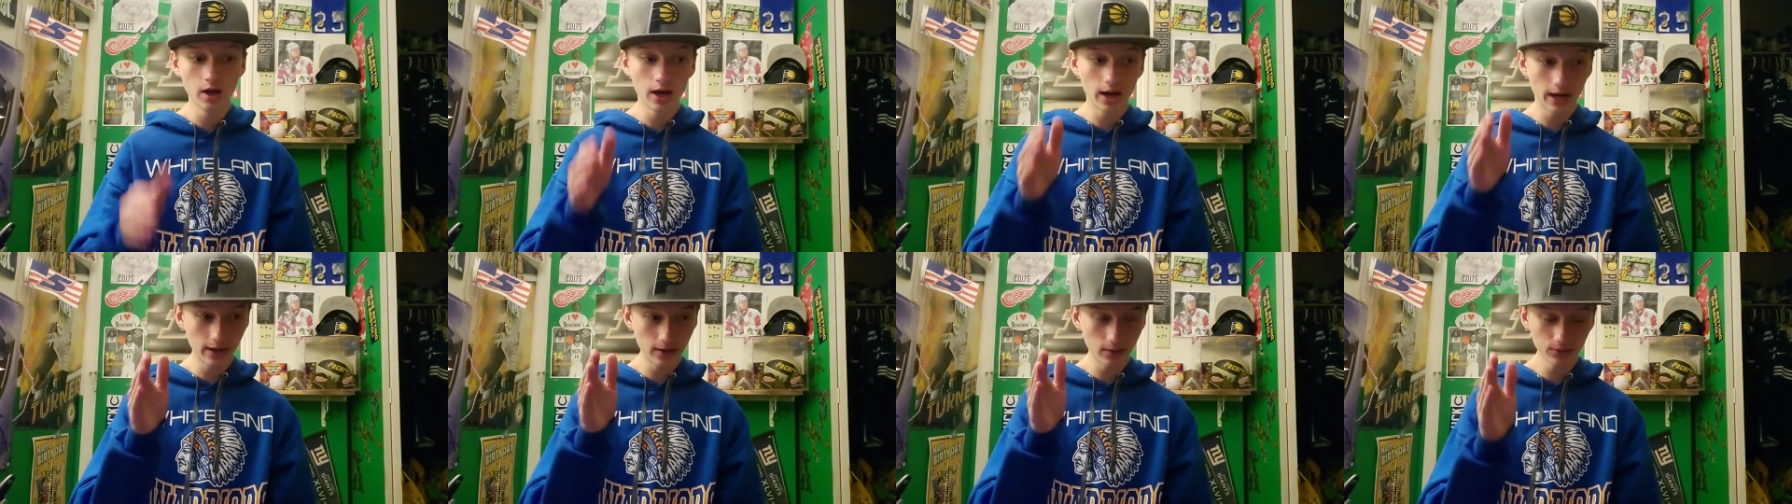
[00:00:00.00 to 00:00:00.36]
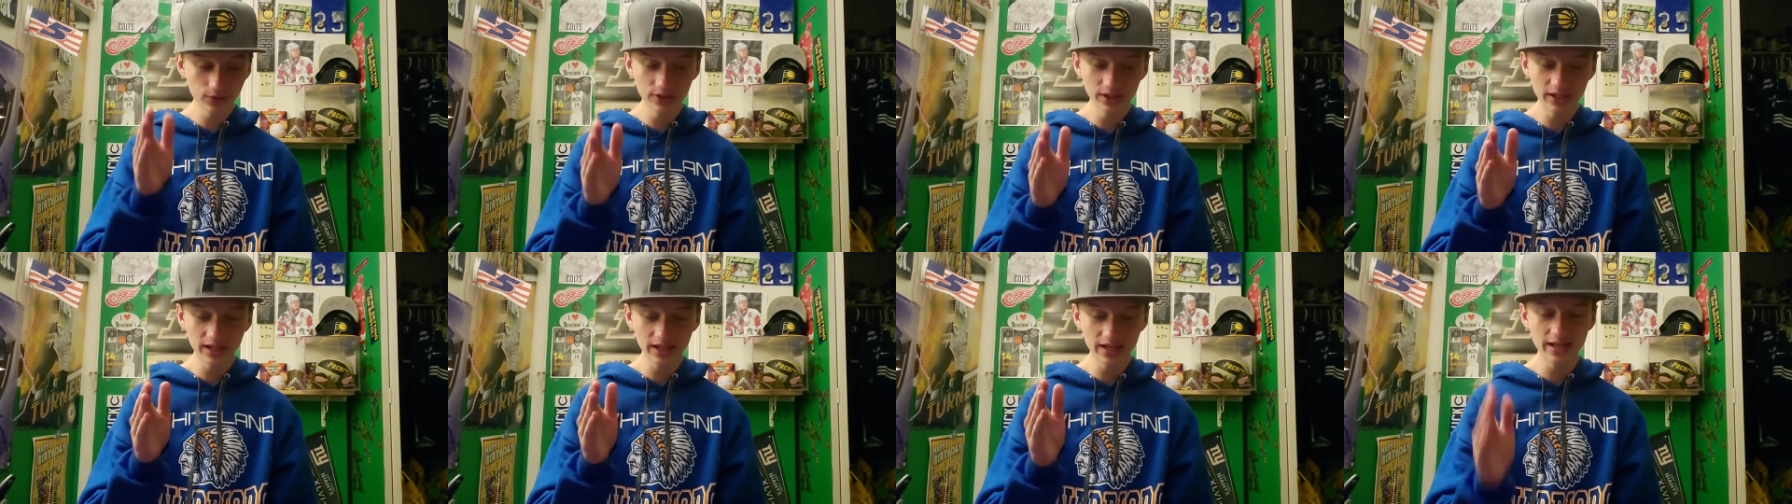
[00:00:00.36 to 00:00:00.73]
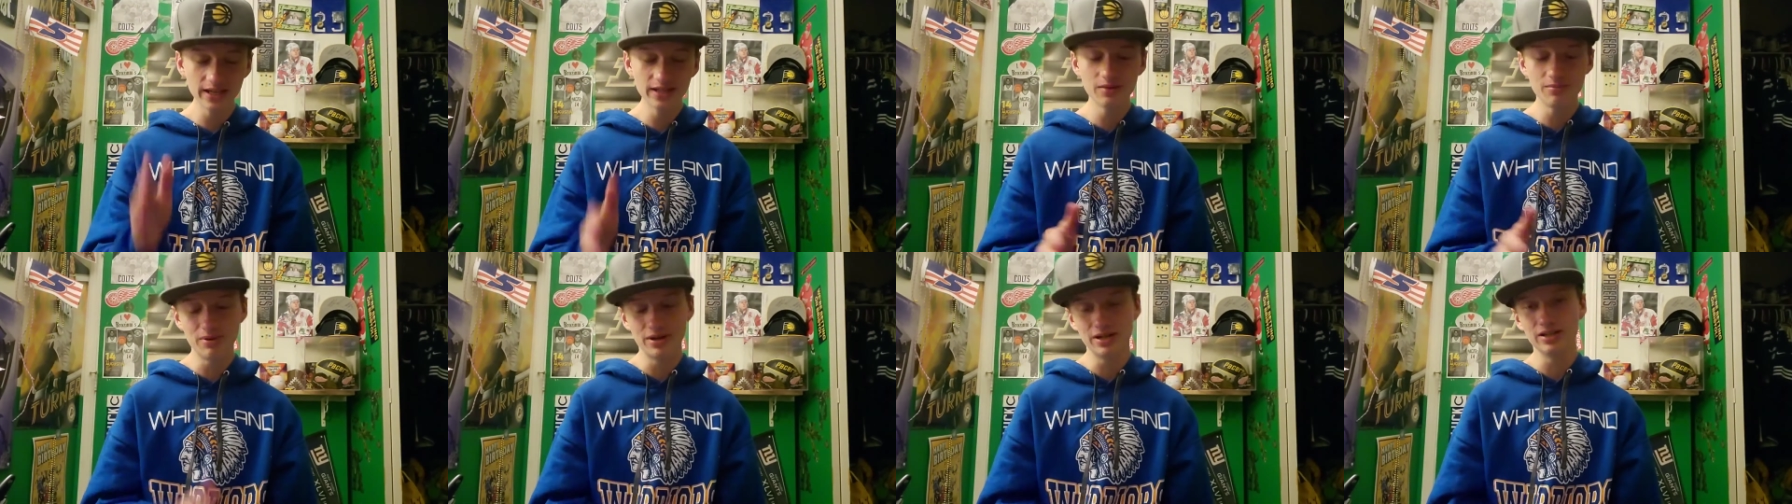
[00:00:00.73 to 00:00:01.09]
I don't think
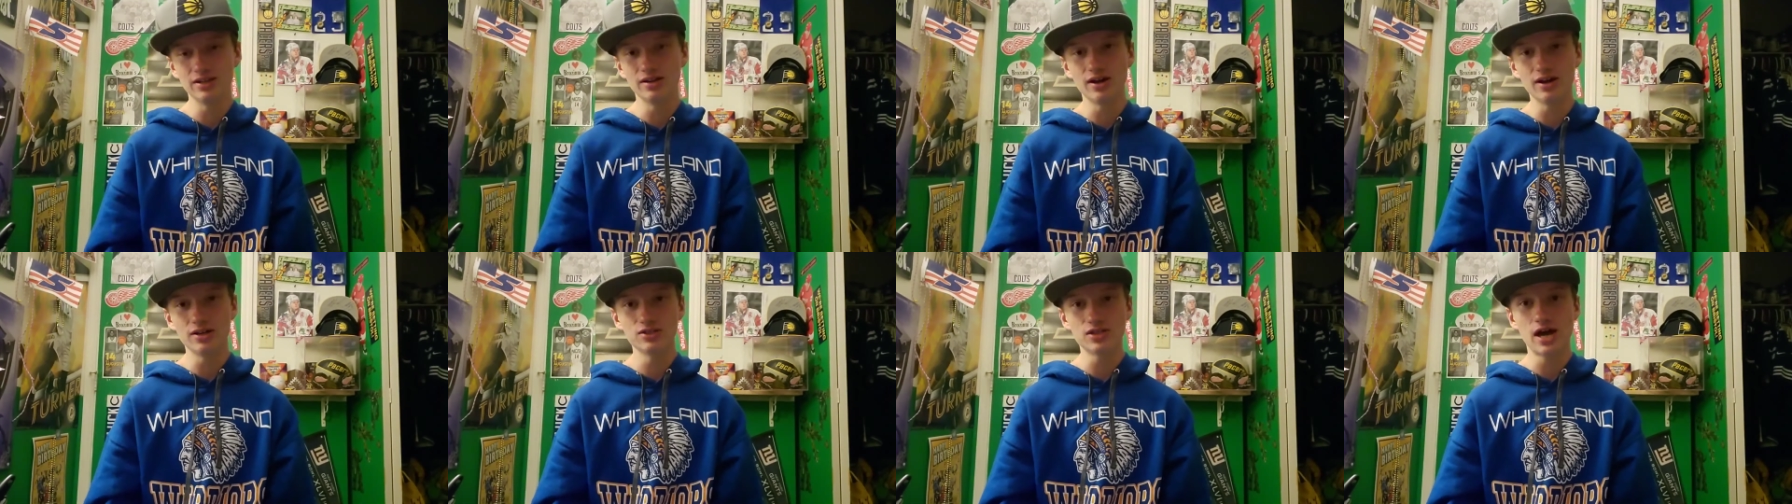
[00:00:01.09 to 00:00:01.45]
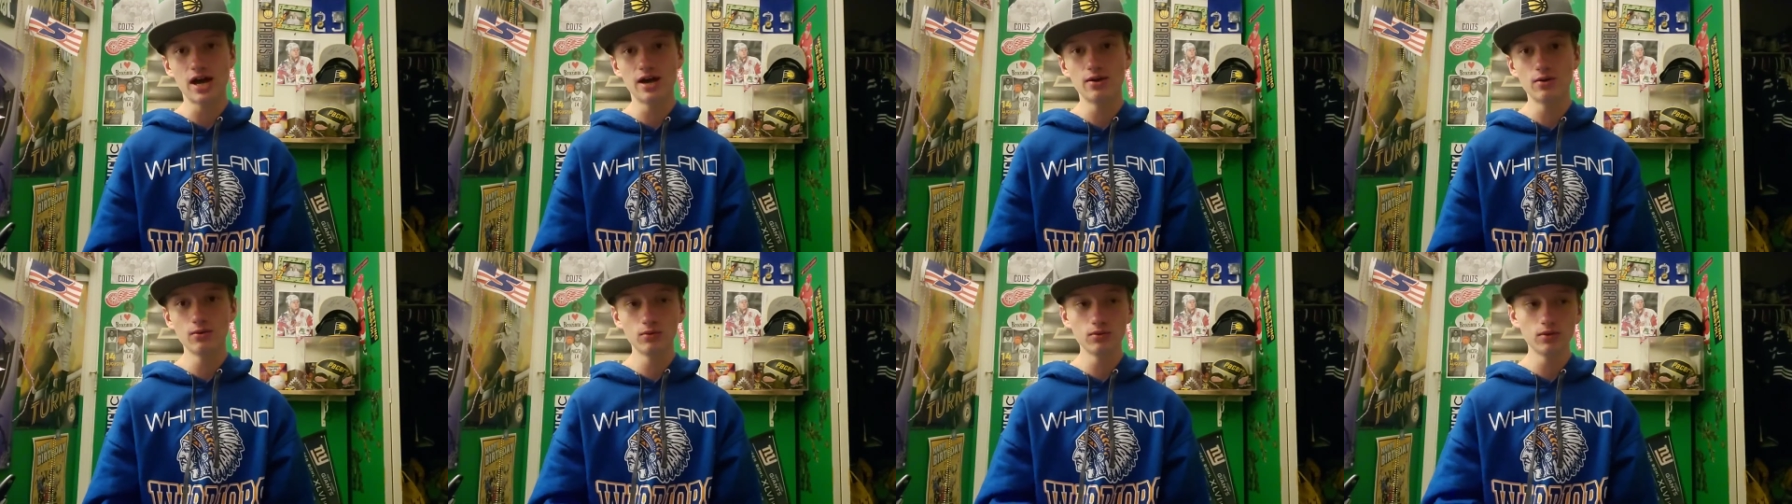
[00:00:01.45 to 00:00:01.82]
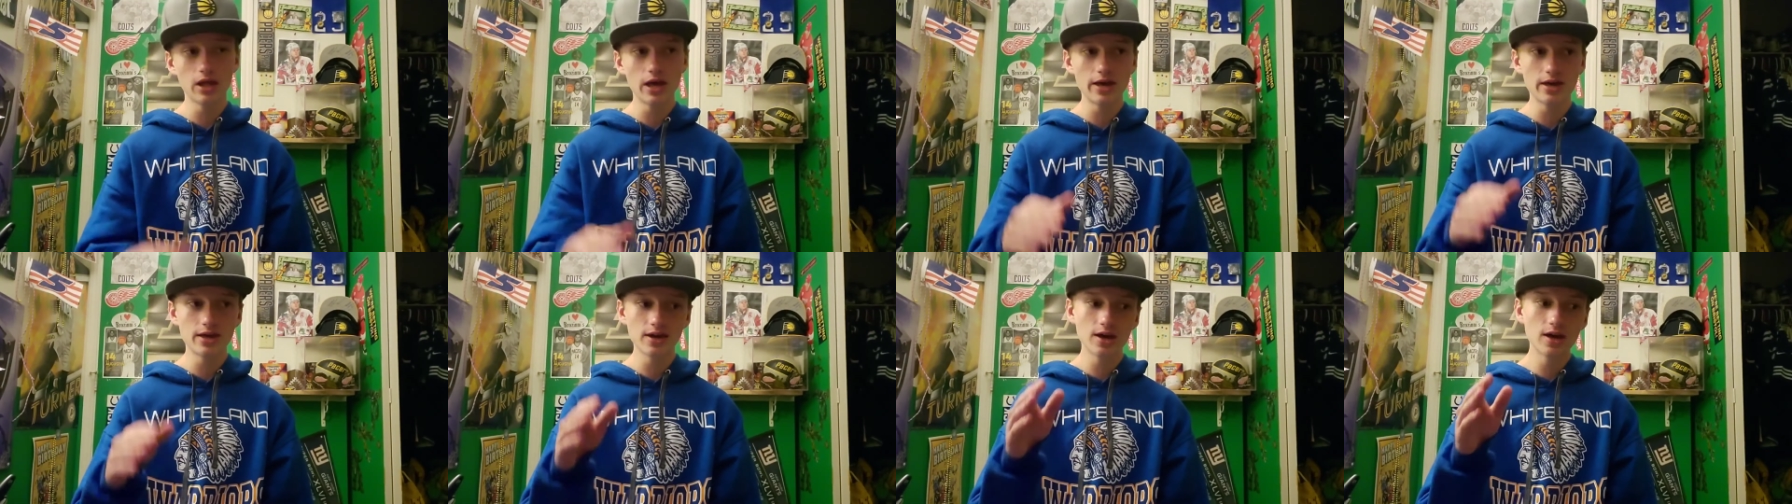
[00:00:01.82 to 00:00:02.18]
anybody does. I don't
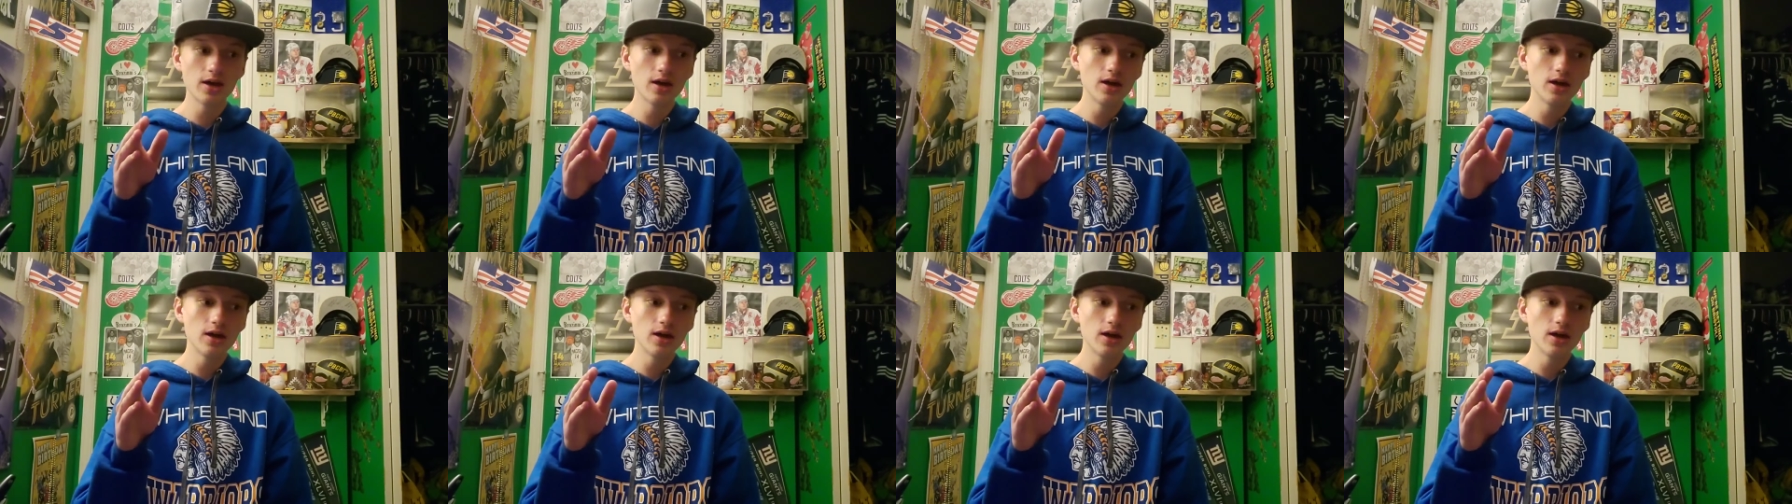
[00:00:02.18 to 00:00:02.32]
like